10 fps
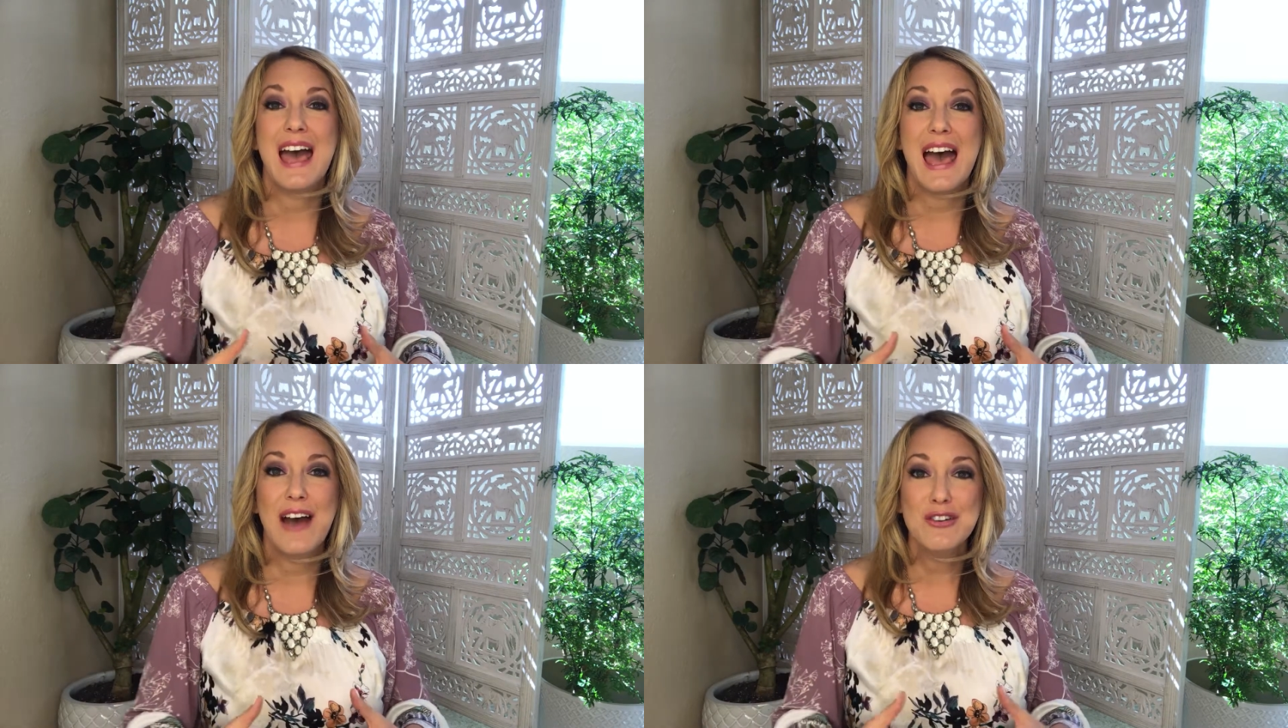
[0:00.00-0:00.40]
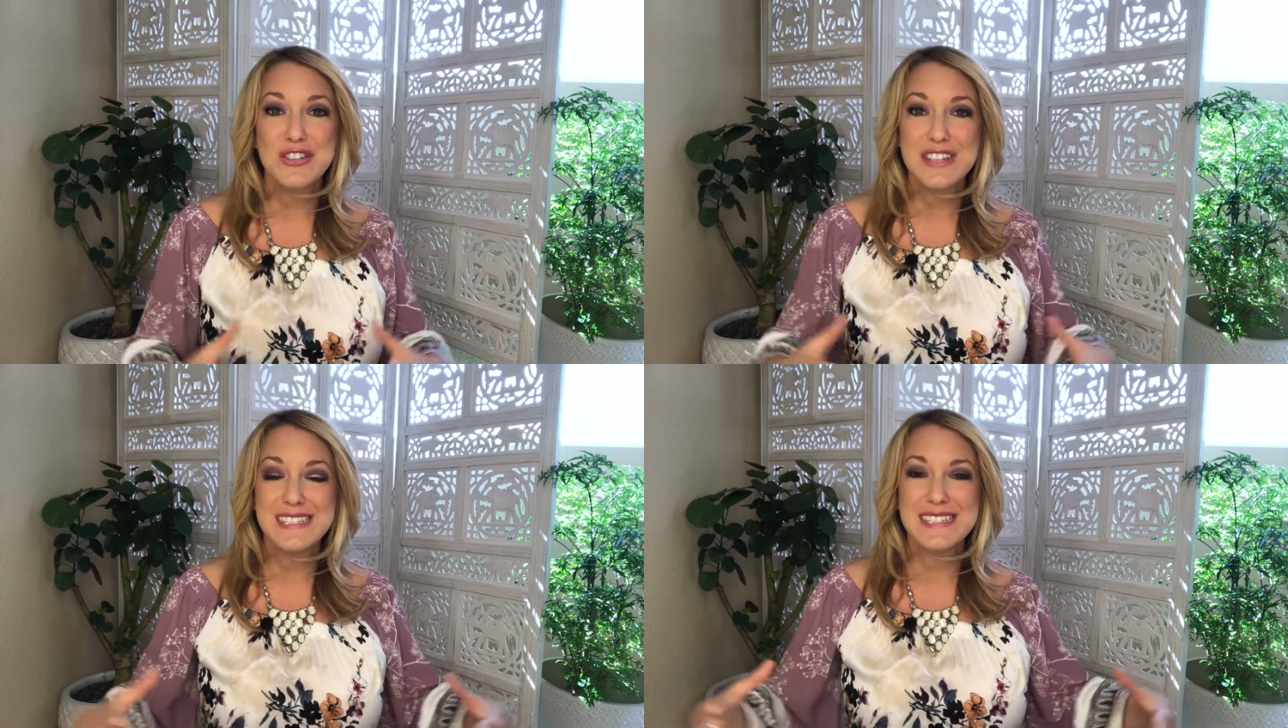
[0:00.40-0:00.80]
out
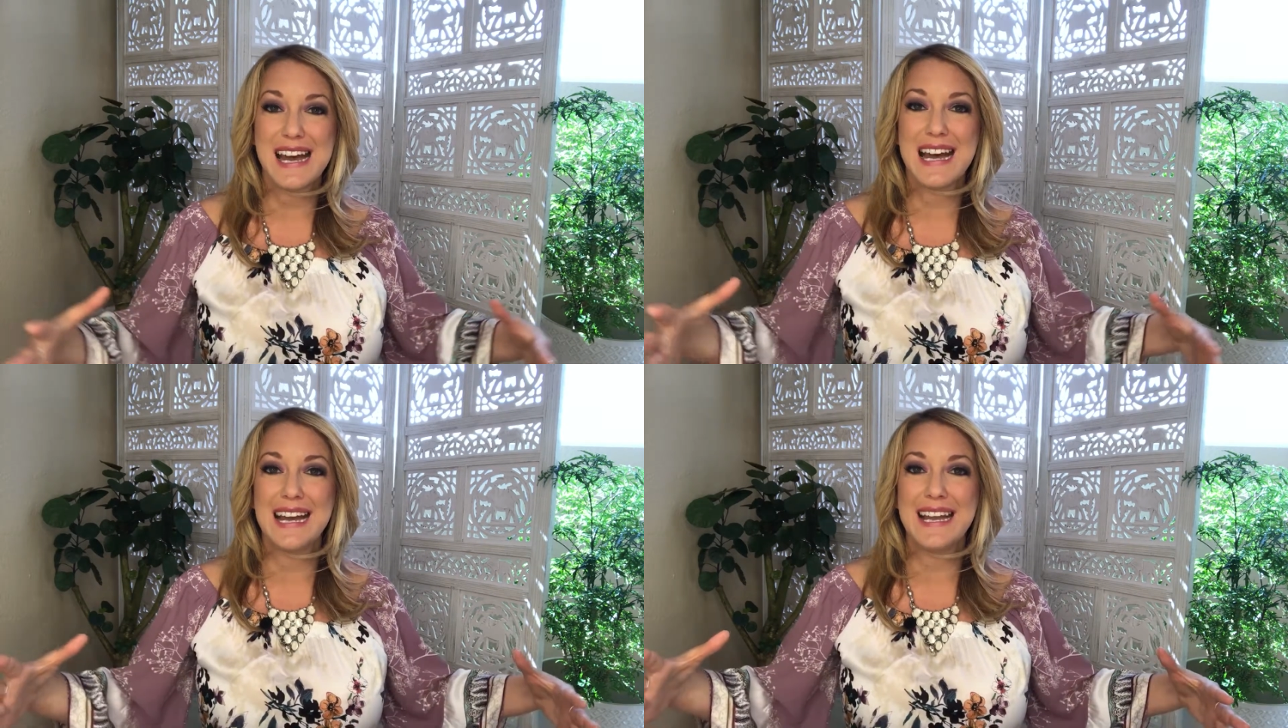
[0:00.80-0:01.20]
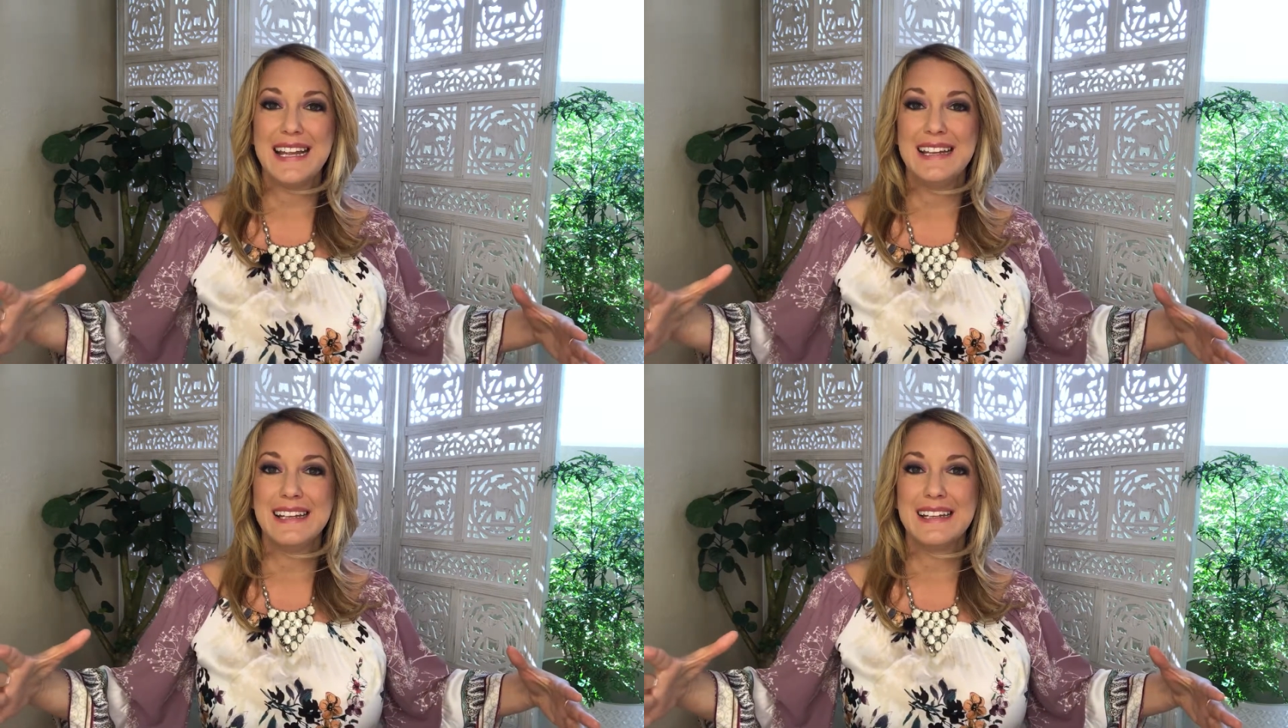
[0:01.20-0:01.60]
to the
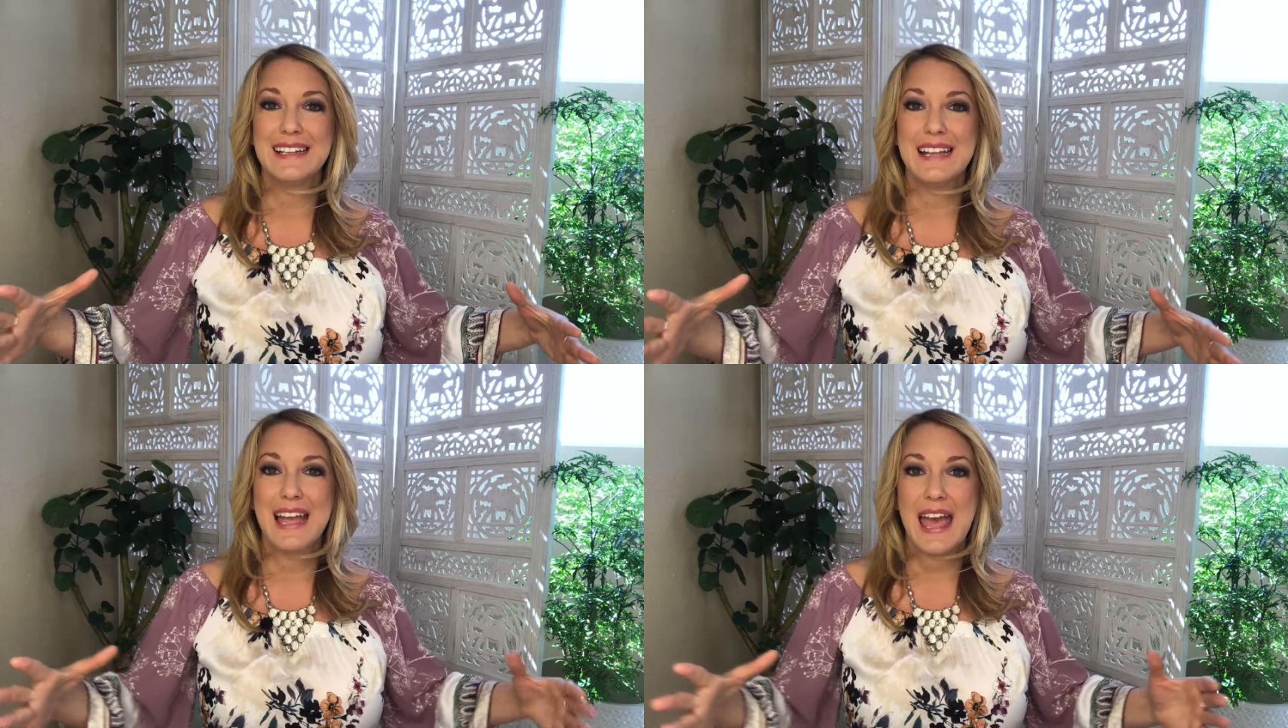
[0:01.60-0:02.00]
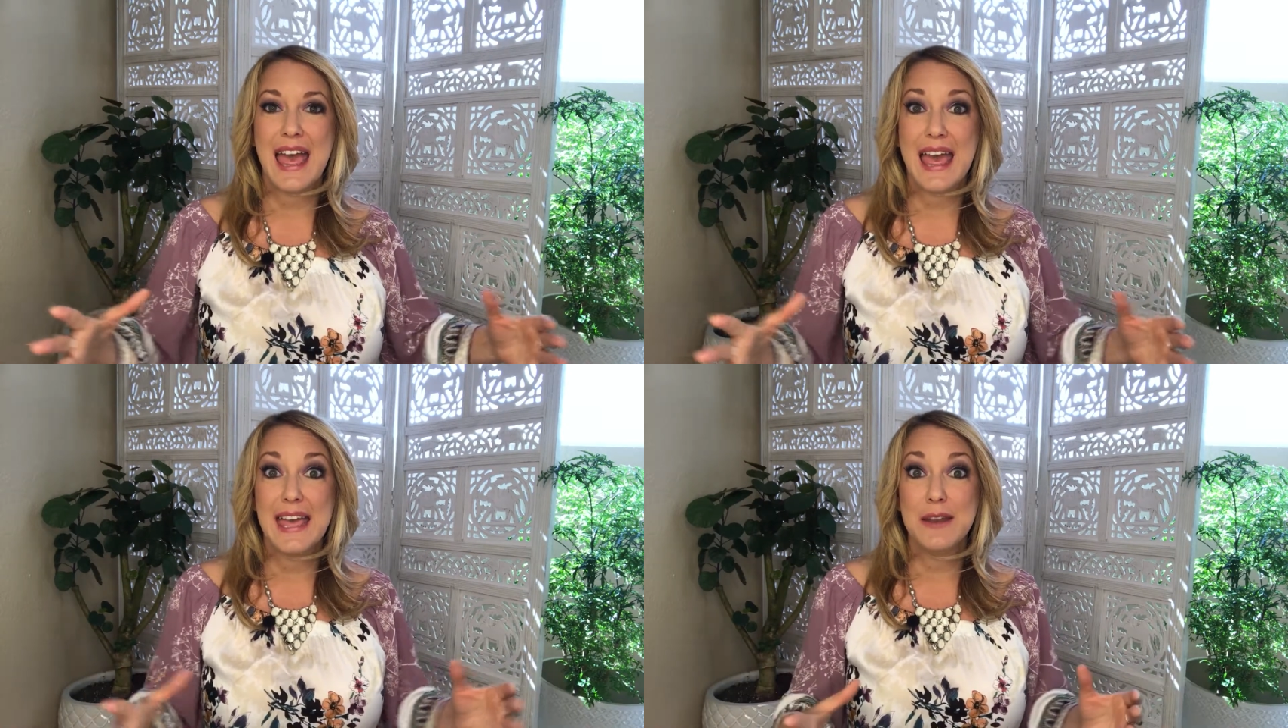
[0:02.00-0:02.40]
side,
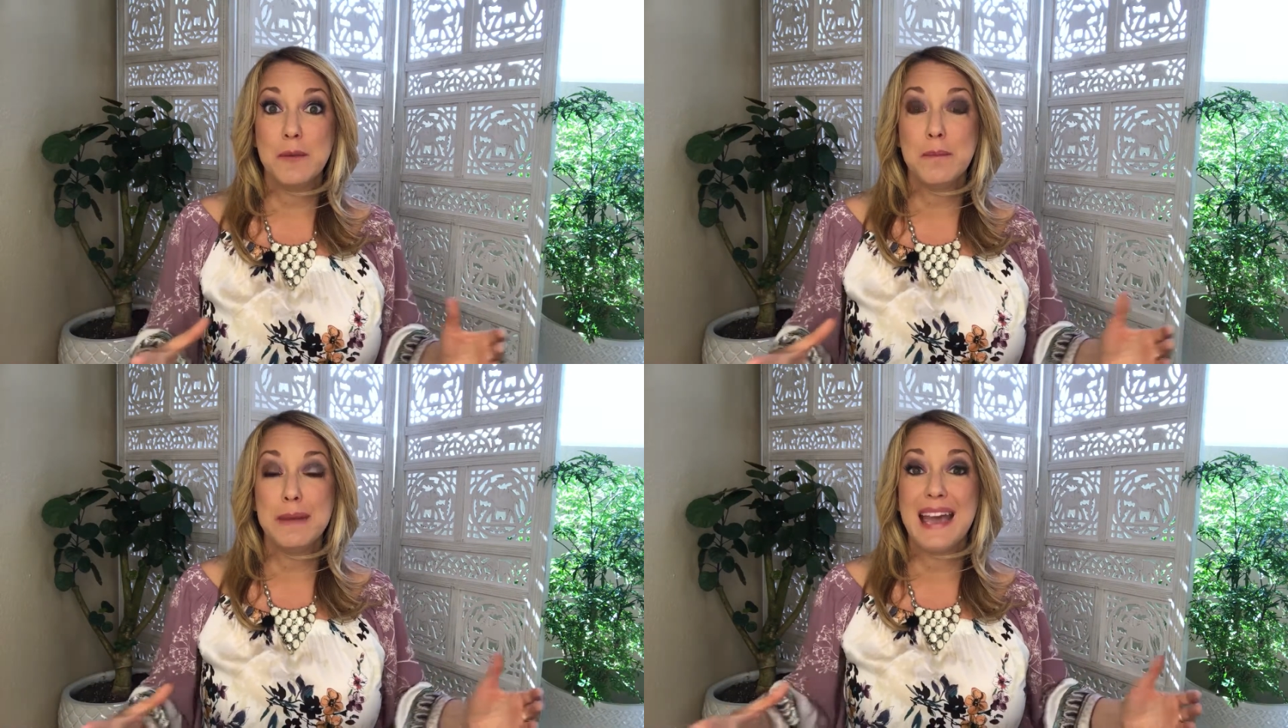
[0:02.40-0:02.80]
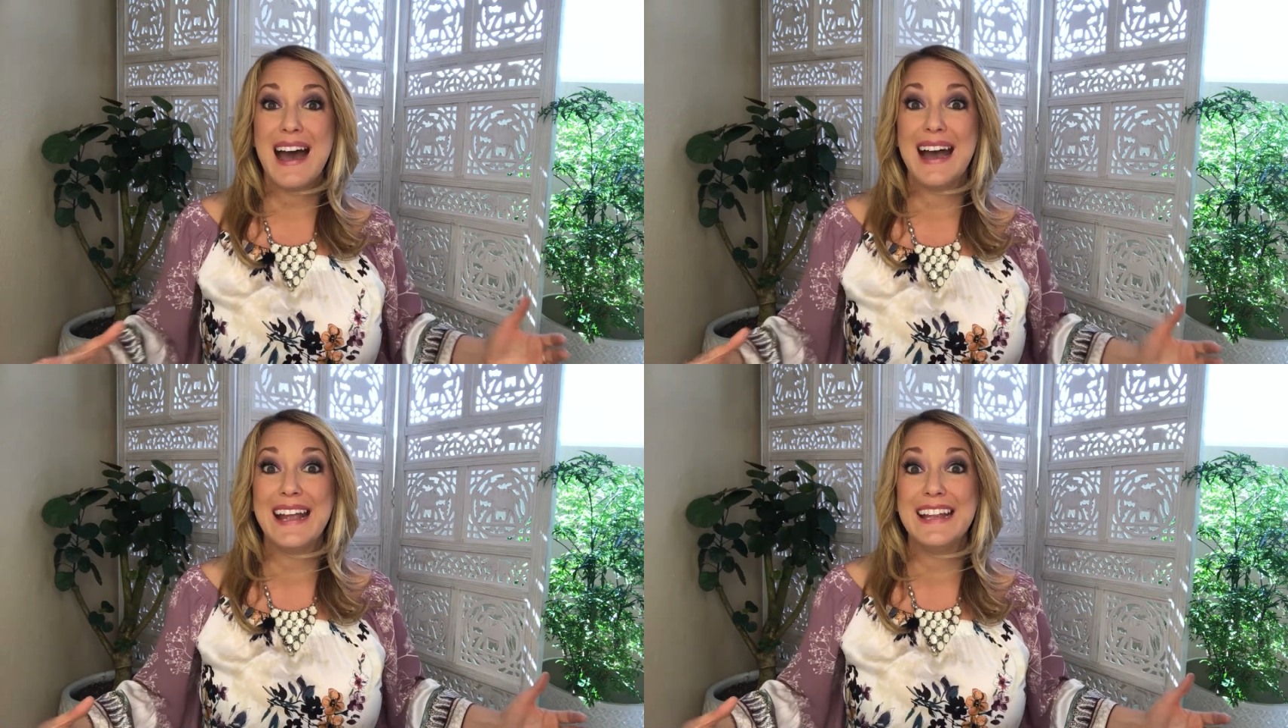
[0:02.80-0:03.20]
and
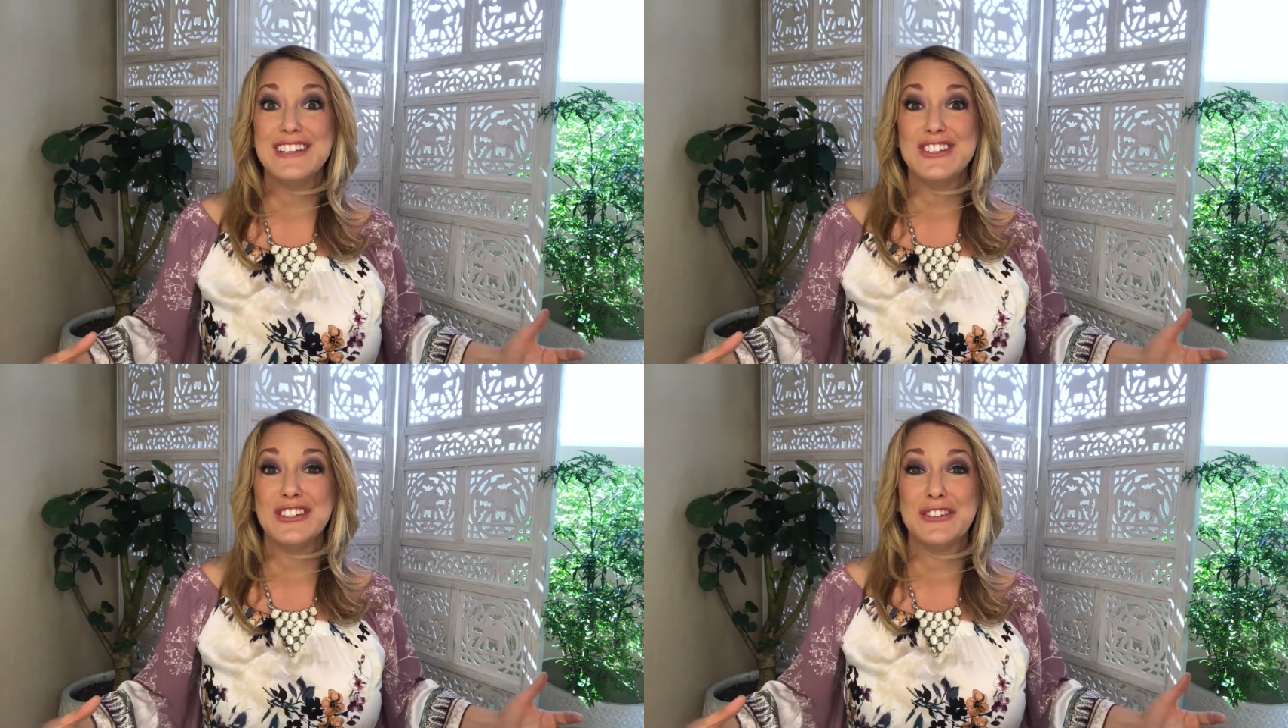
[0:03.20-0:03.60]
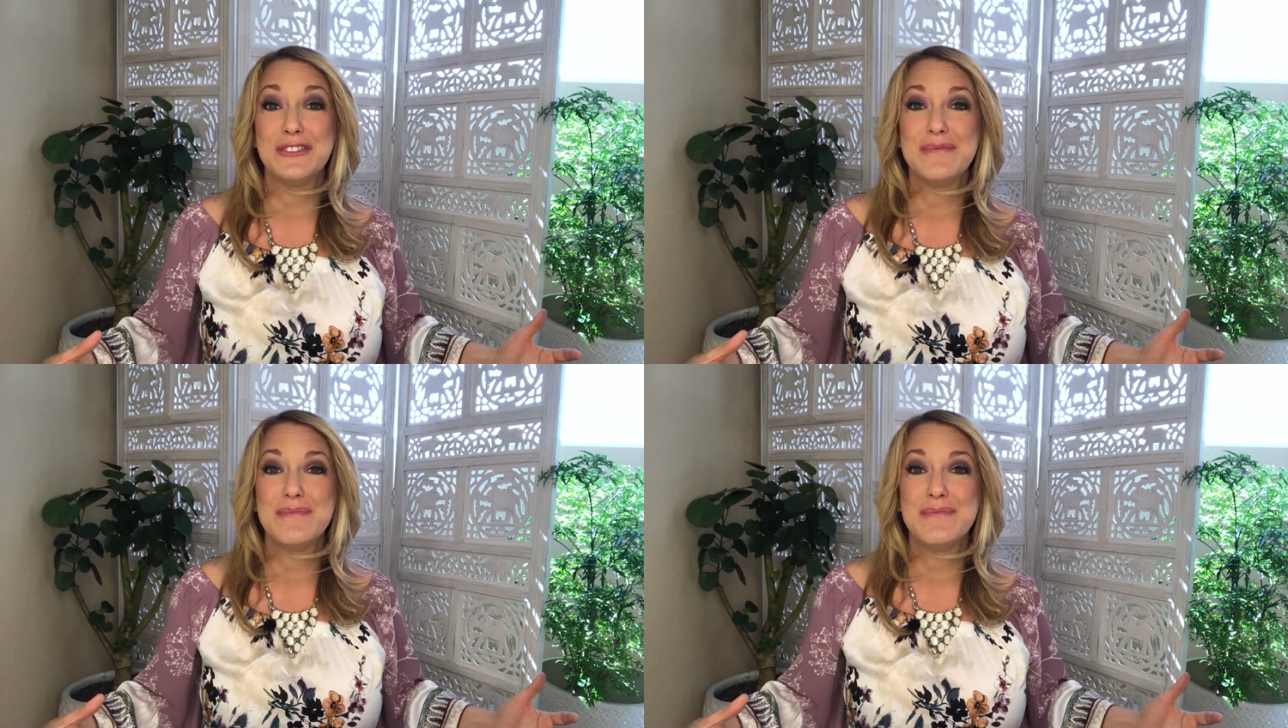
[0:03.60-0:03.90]
behind you.